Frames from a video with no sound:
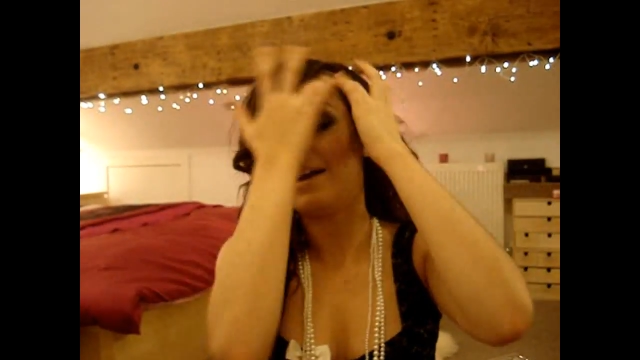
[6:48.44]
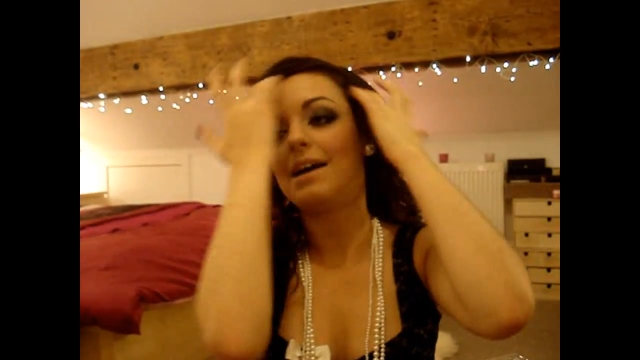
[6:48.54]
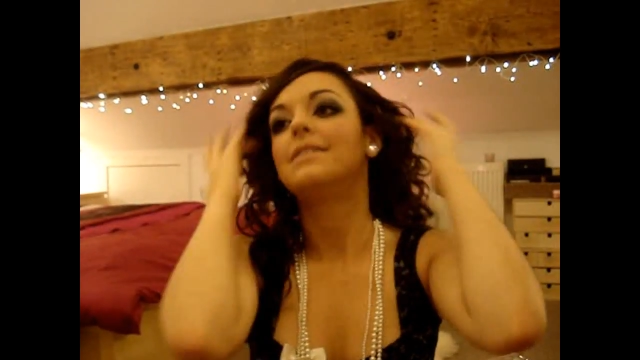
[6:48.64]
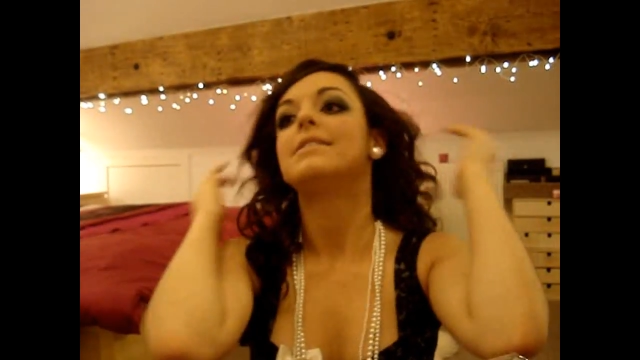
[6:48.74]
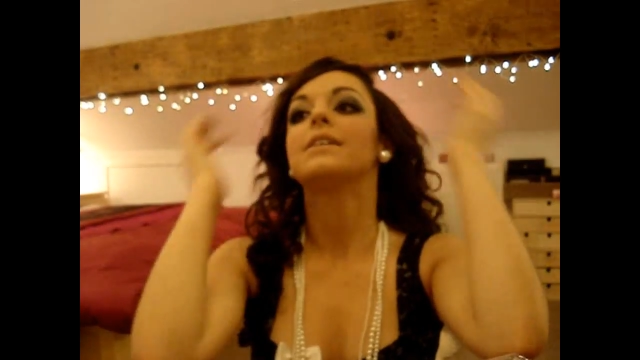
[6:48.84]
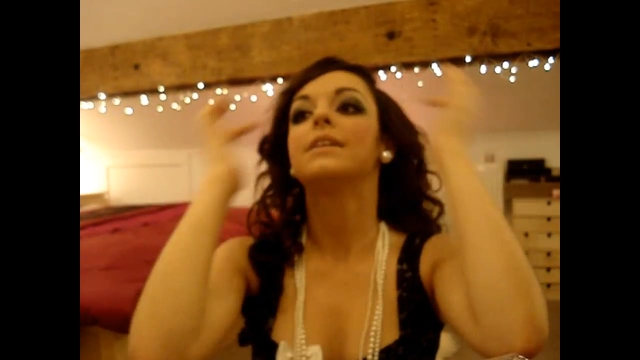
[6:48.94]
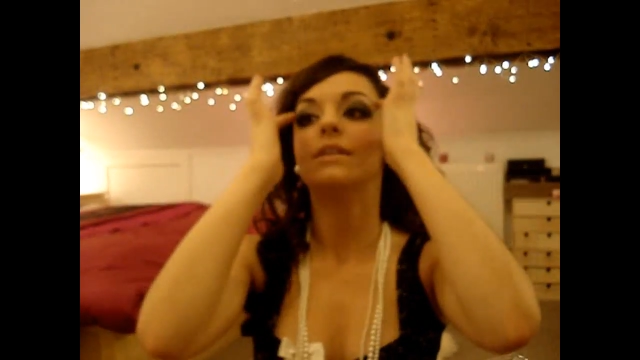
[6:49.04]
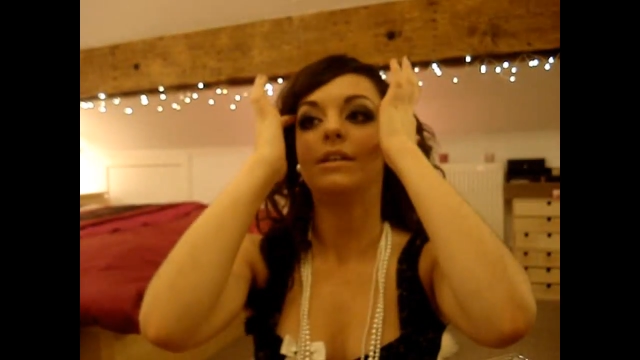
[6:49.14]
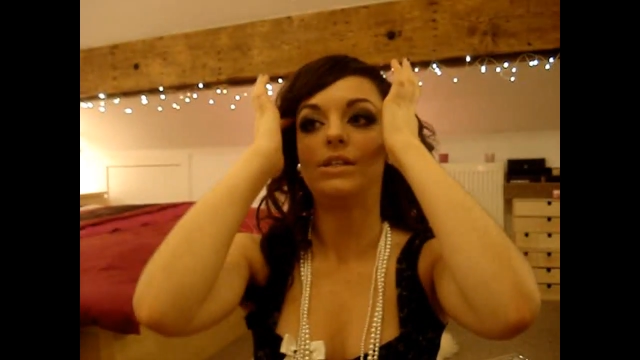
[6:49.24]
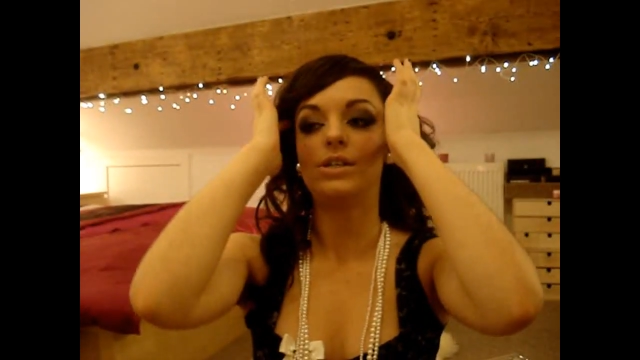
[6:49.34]
and
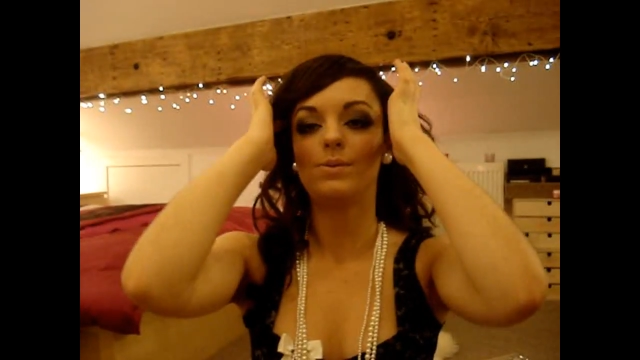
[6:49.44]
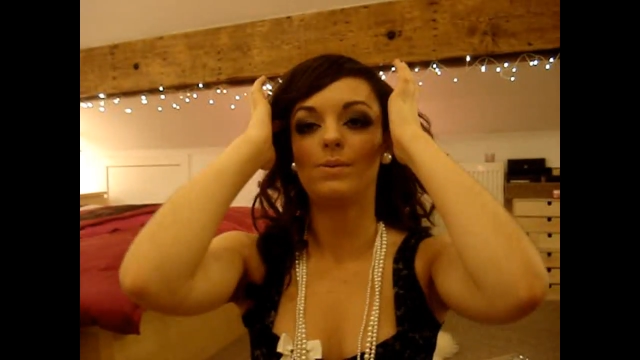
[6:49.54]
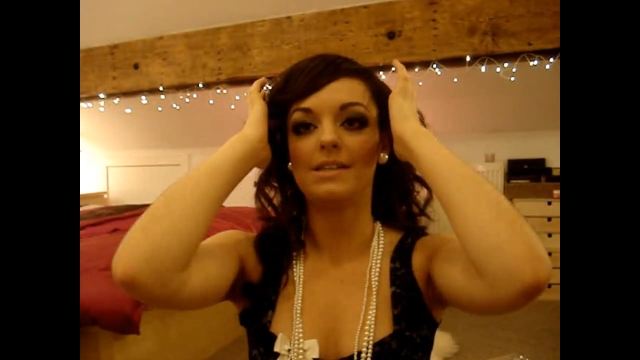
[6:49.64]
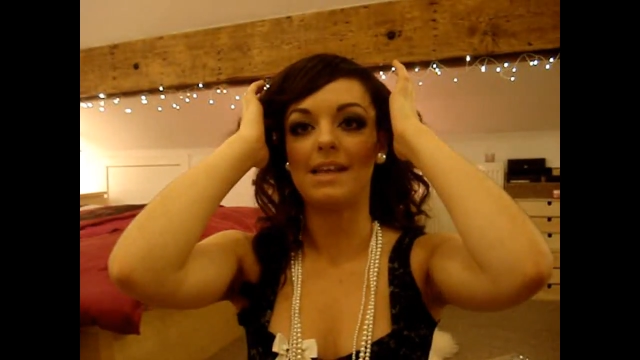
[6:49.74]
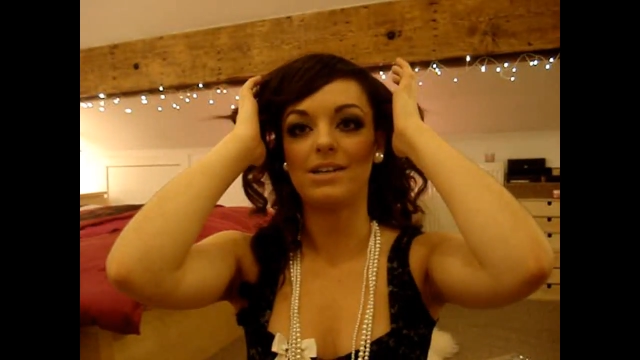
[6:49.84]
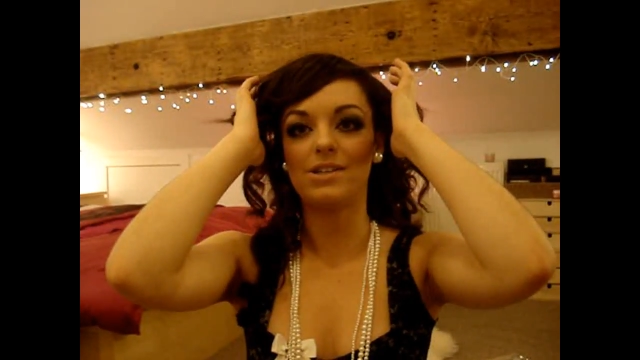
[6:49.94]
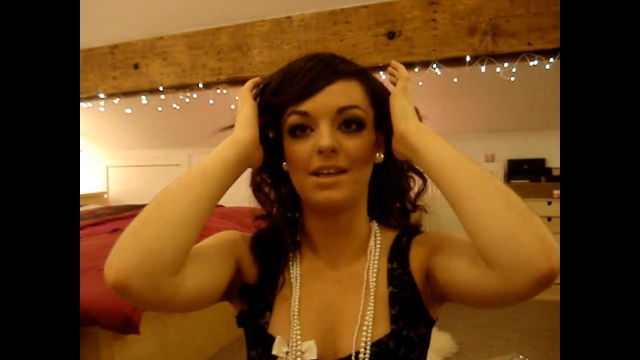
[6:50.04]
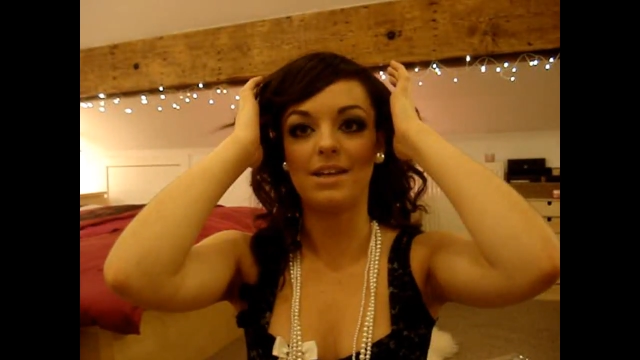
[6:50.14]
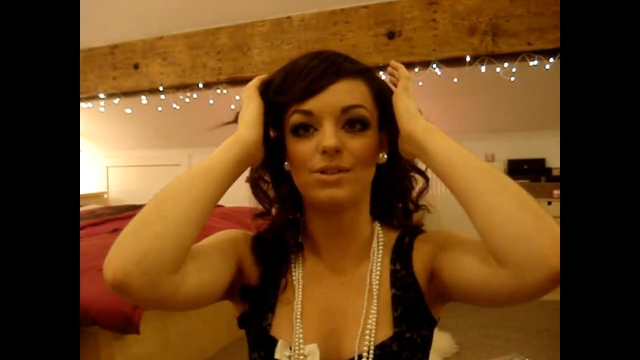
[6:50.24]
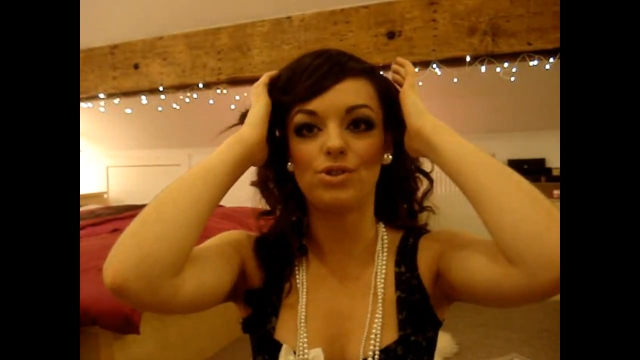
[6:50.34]
you just want to
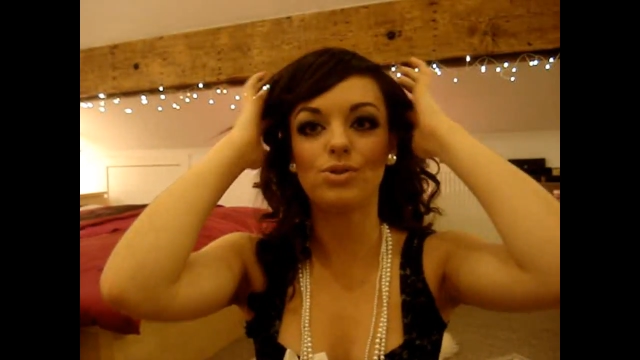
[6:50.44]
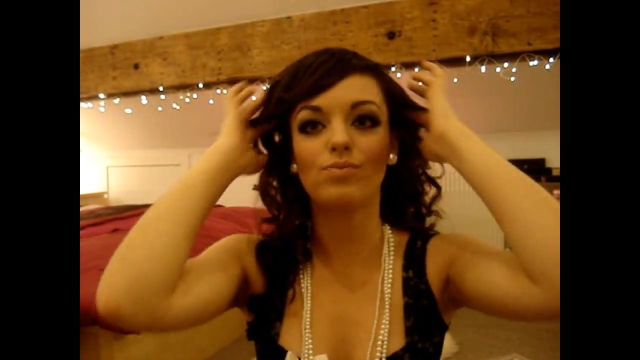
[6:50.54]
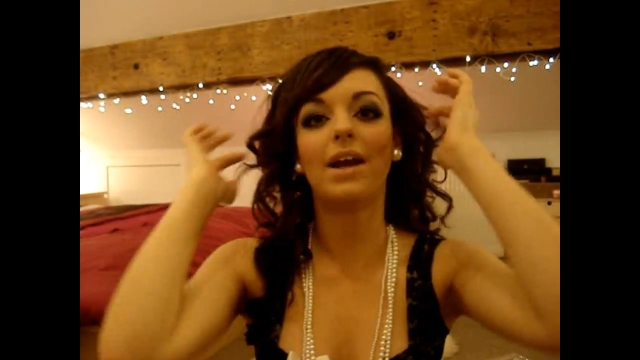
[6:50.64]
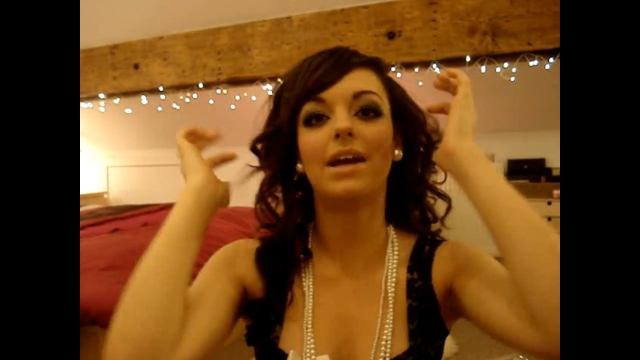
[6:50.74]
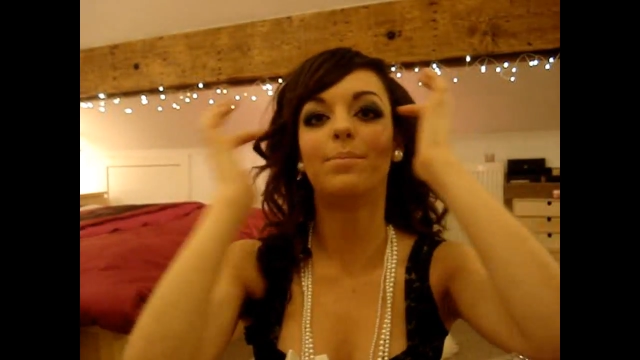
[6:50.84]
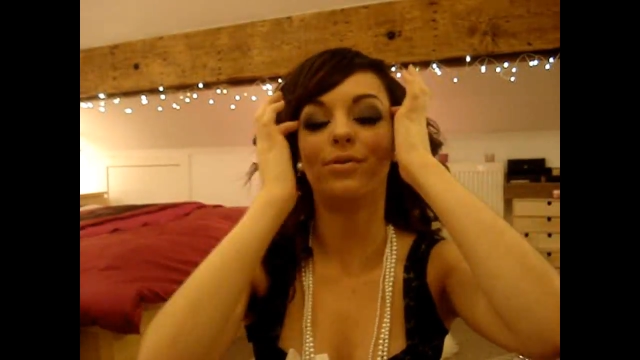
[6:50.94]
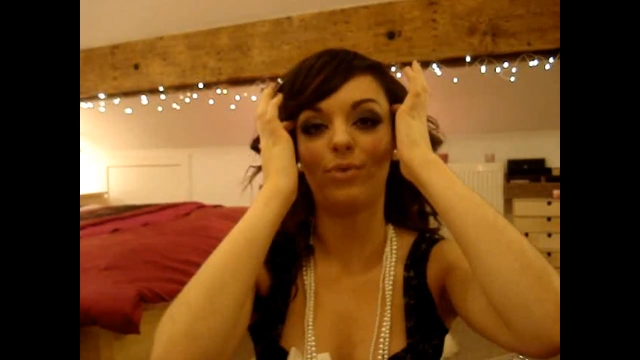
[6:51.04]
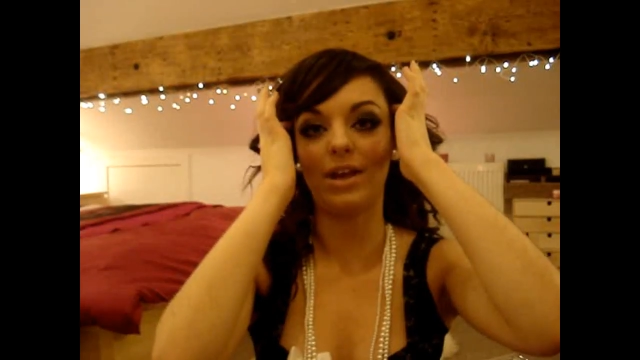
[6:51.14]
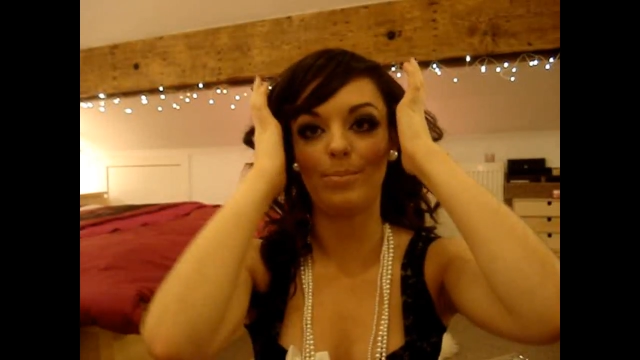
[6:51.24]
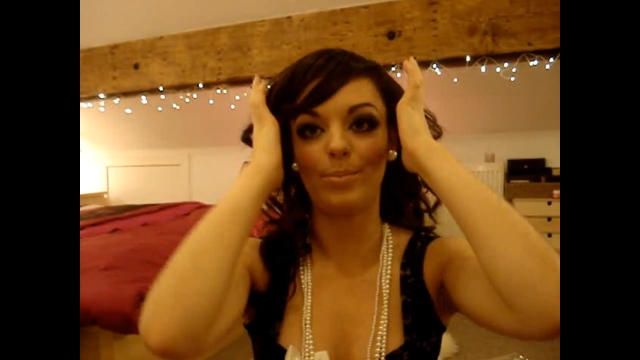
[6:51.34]
section this just right
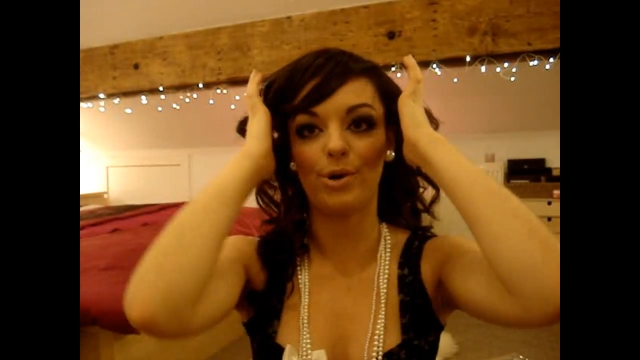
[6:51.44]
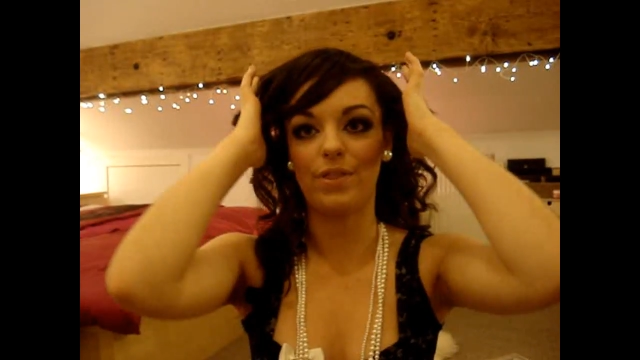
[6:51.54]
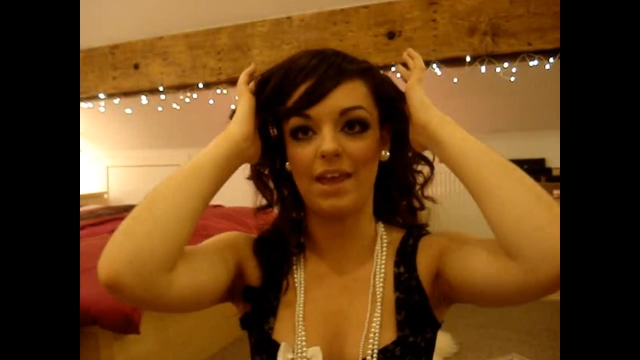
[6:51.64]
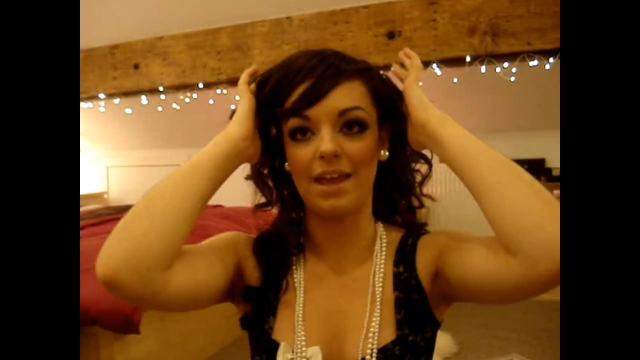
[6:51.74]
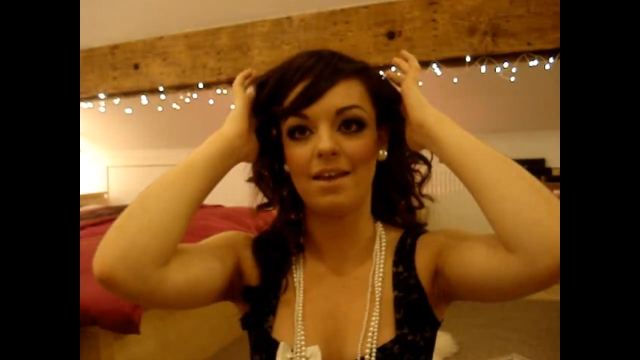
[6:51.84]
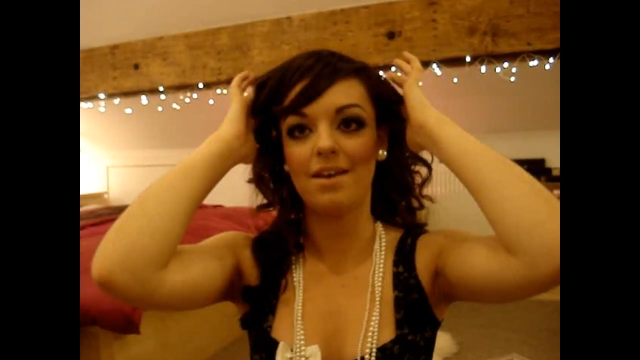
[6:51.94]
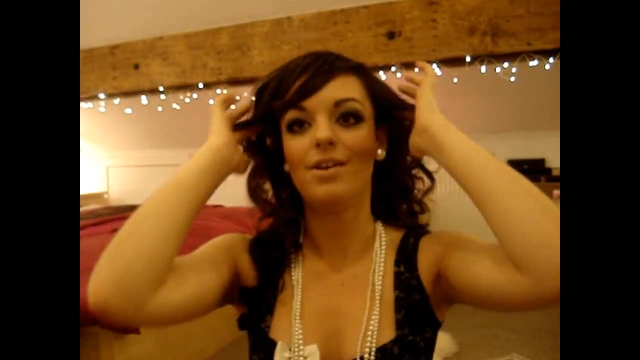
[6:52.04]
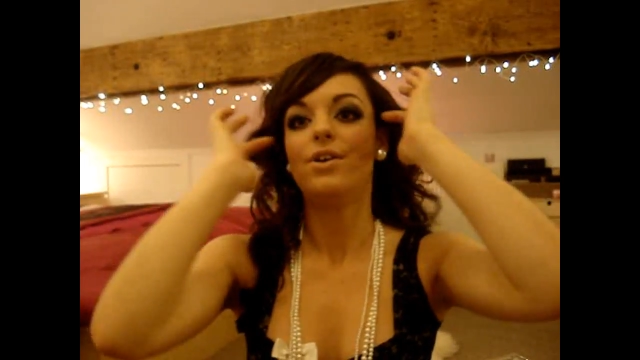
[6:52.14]
above where you put the